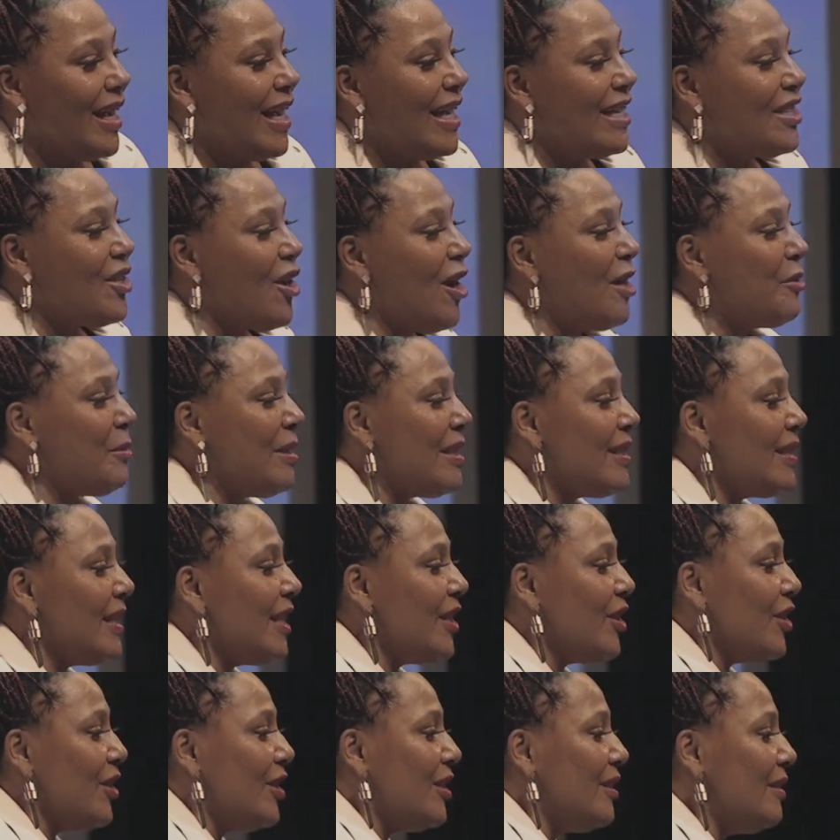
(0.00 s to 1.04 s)
As Audrey
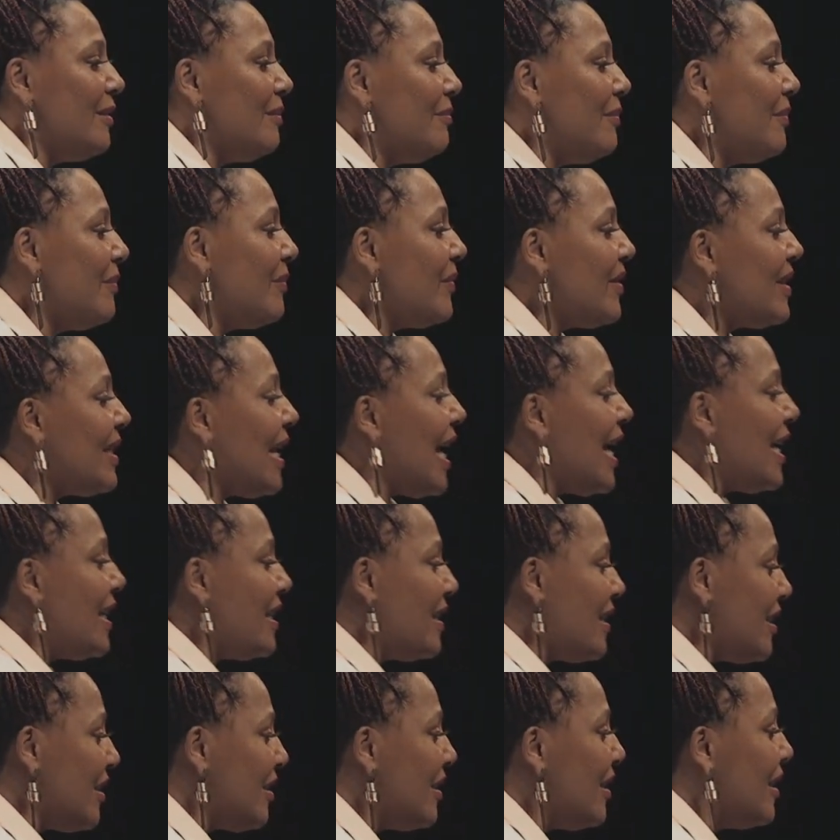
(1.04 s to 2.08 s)
Siegel
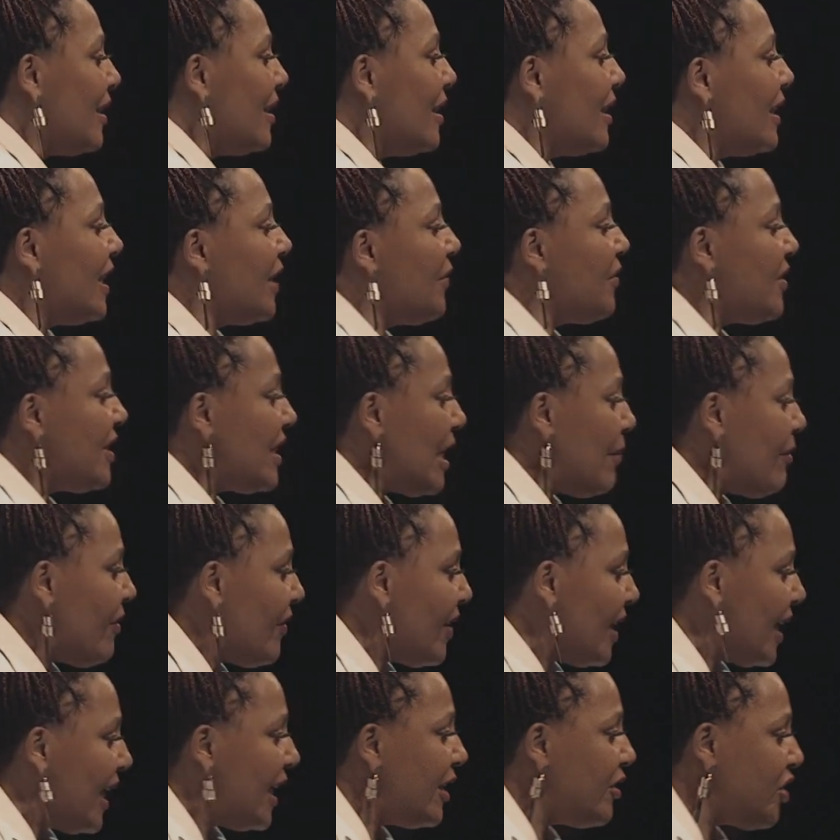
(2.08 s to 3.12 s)
says, gives some
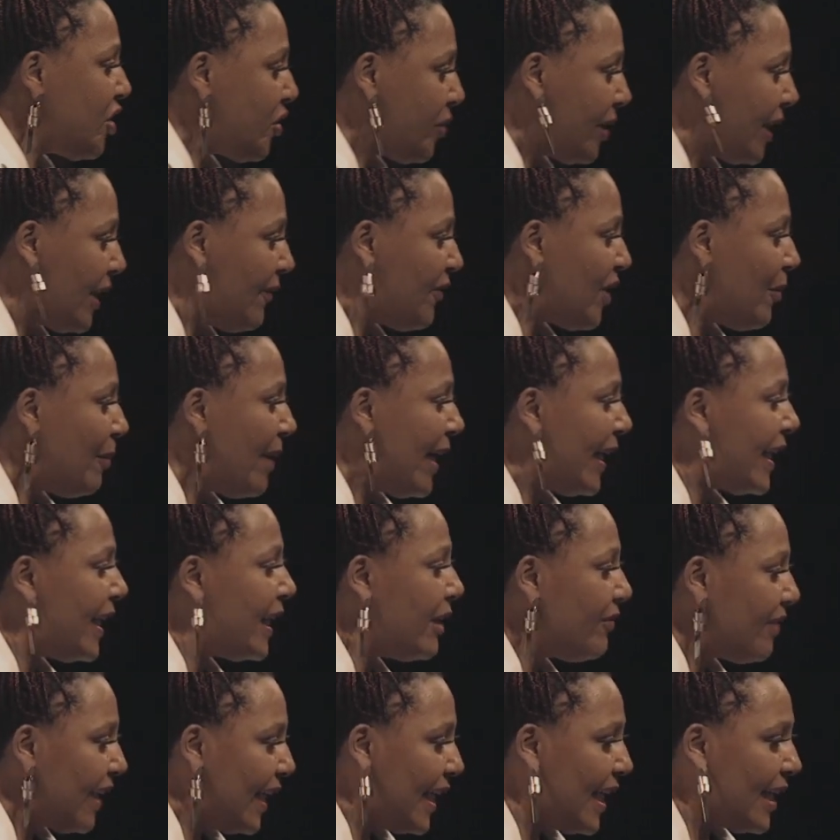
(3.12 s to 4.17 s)
of the history of the
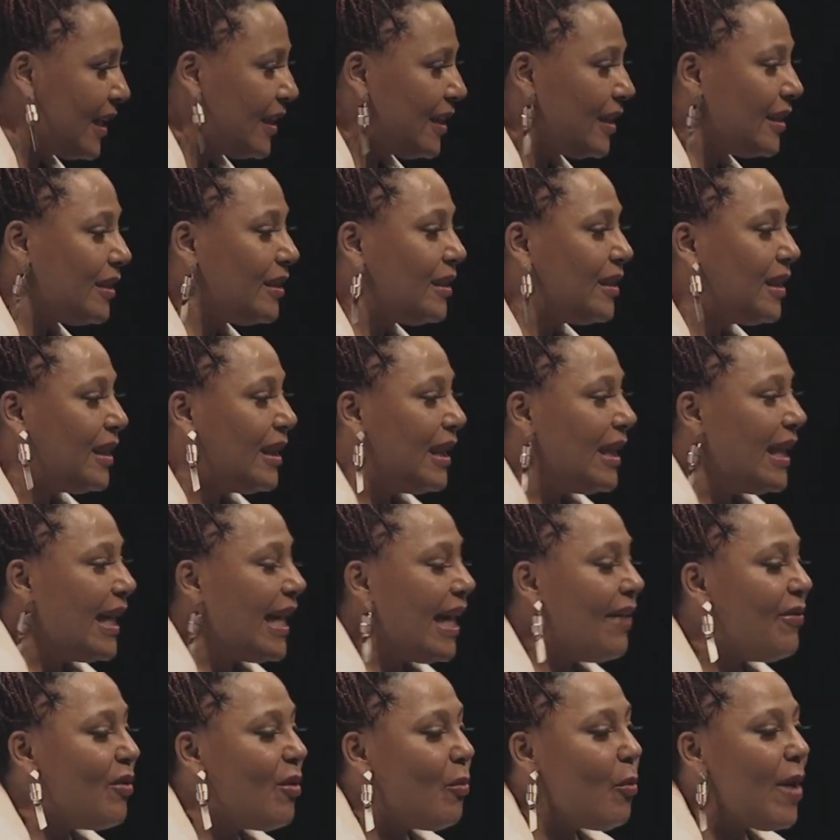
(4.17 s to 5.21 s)
making of Canada
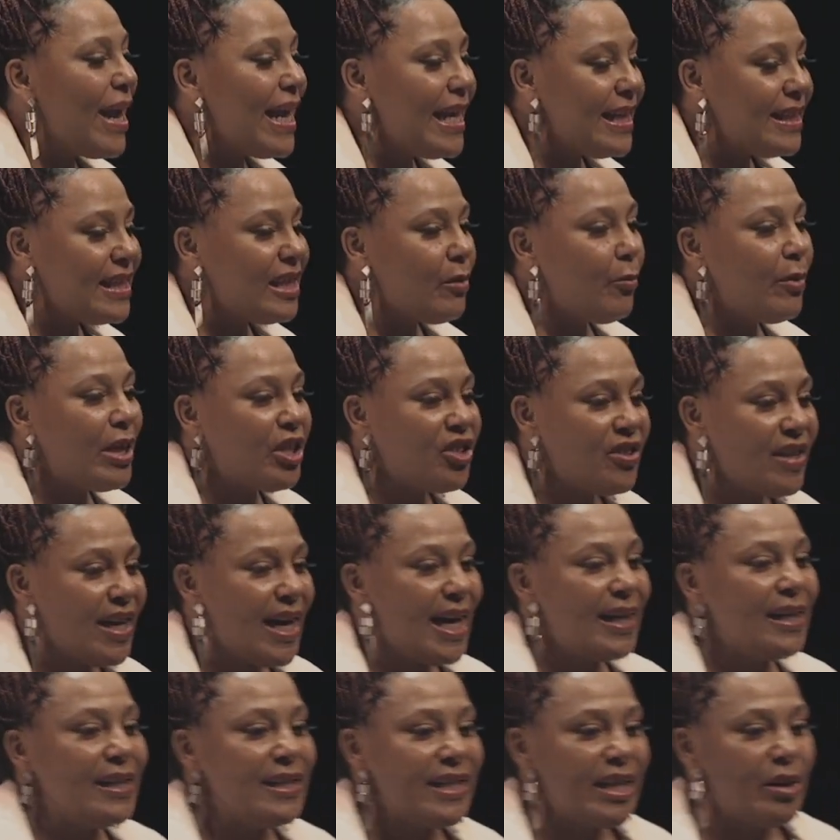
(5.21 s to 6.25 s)
and the ways in which
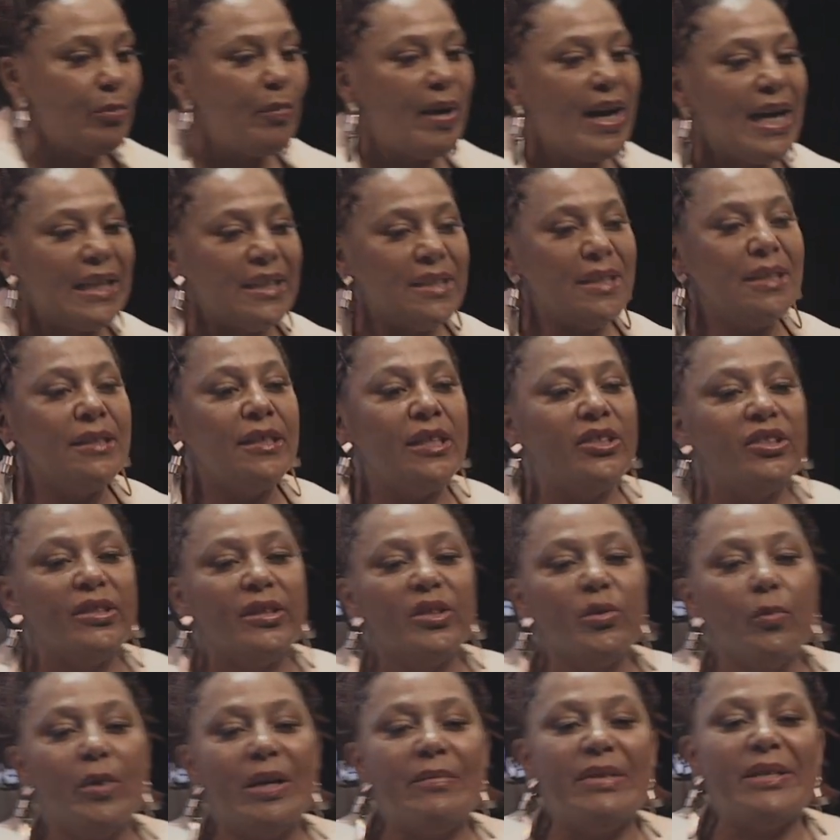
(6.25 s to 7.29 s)
that has impacted
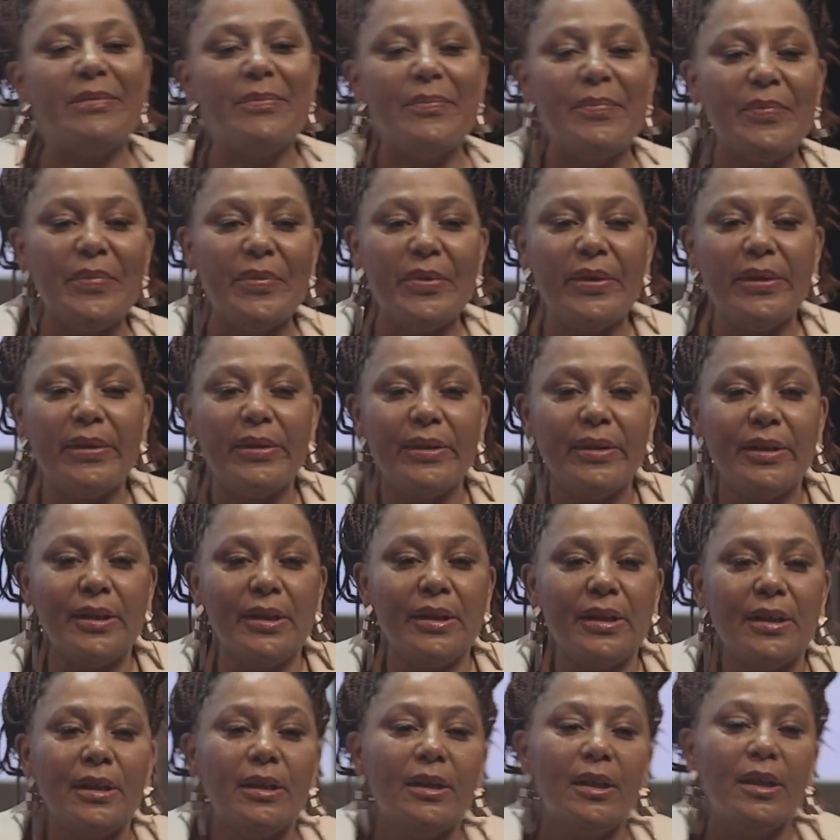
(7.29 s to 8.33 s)
Indigenous women.
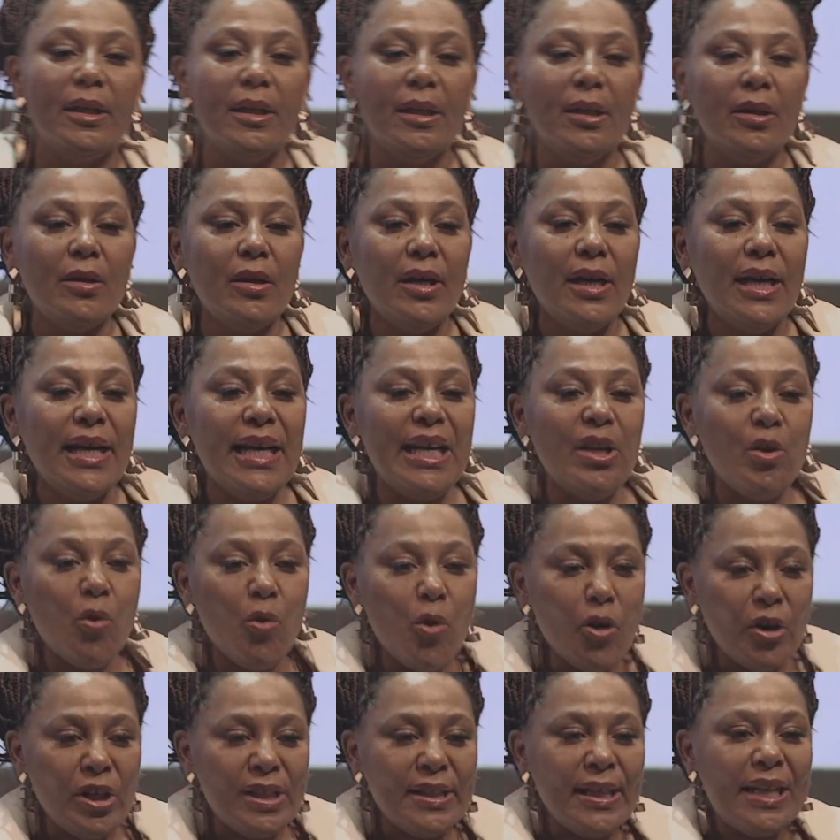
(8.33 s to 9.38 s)
In
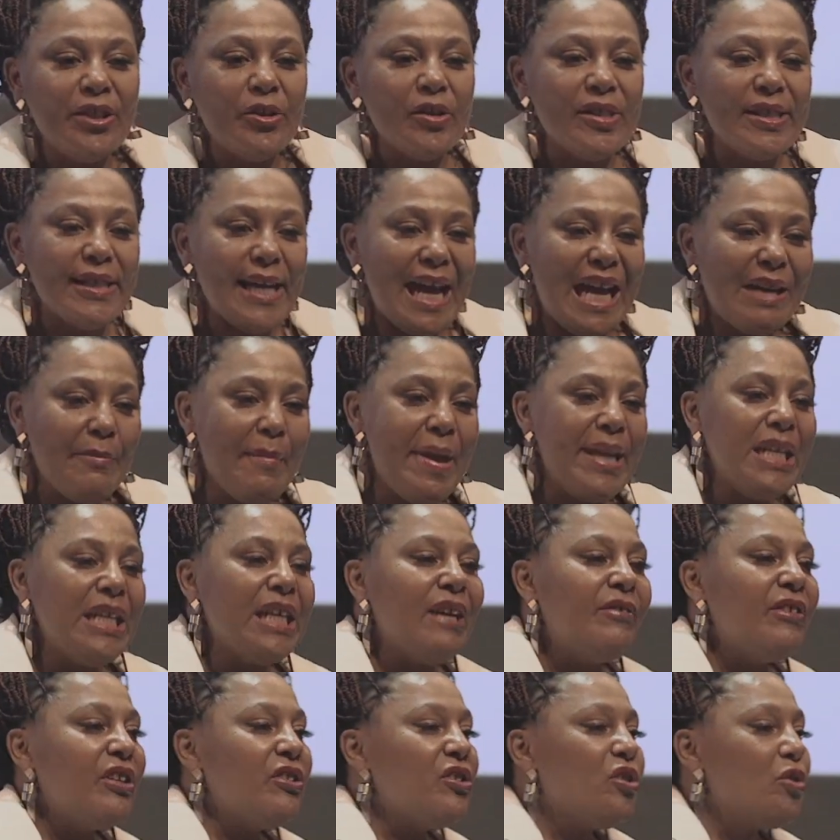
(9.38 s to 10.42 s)
order to understand
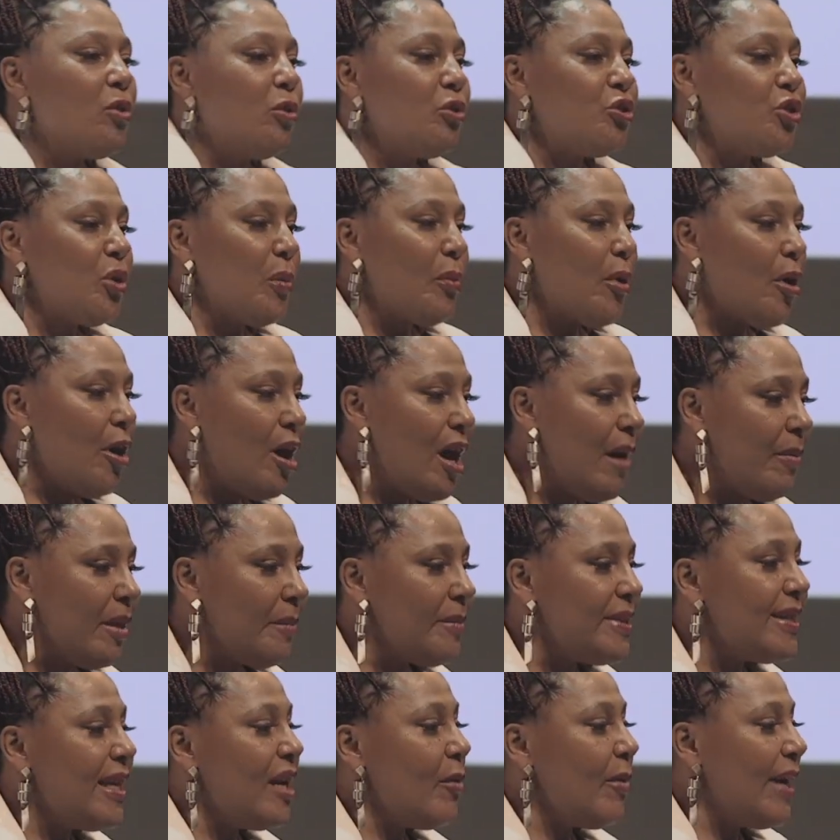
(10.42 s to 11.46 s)
many of the social
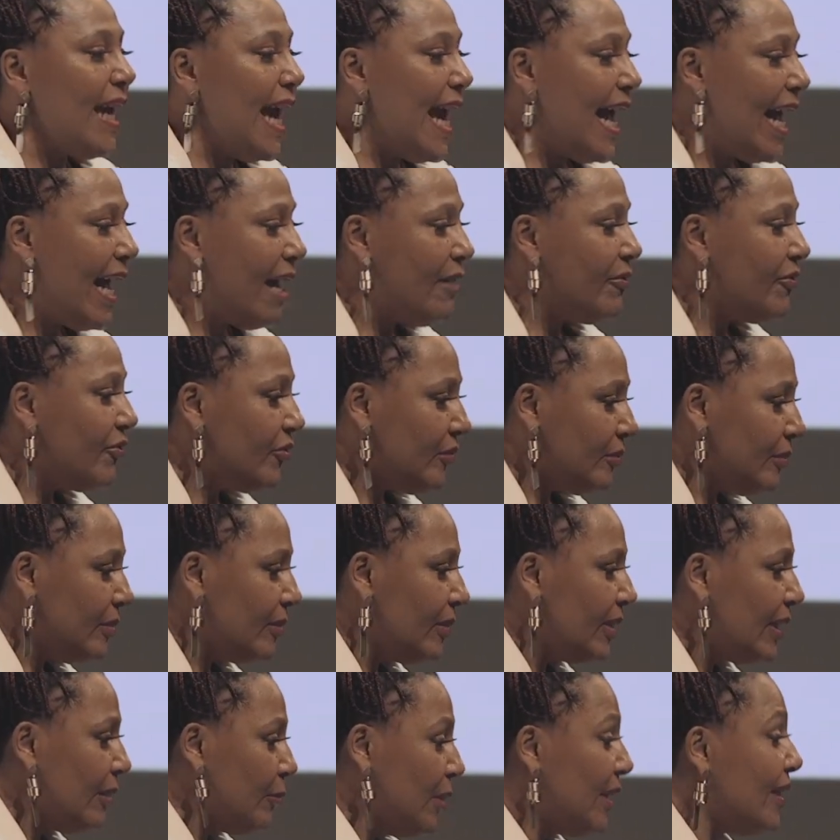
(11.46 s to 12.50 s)
problems that we have
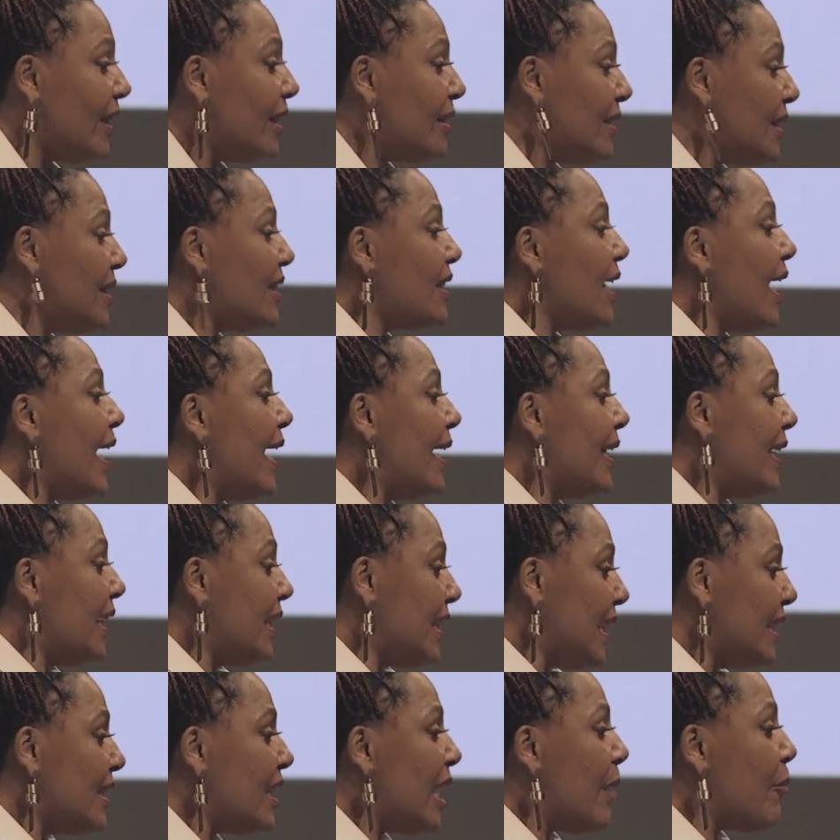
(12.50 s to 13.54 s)
within society
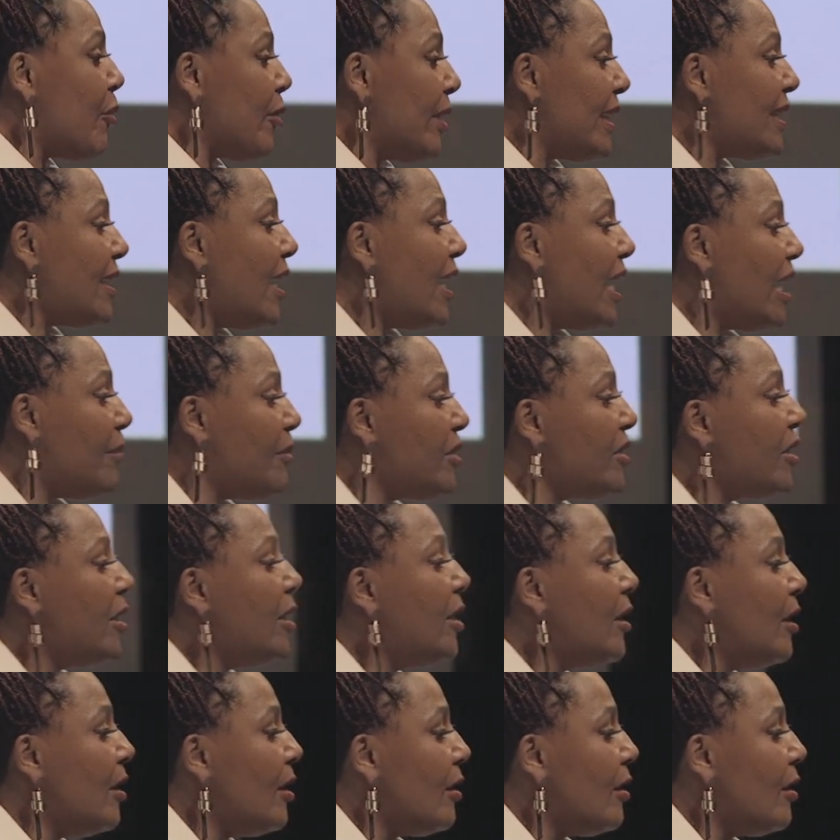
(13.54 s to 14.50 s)
in contemporary times,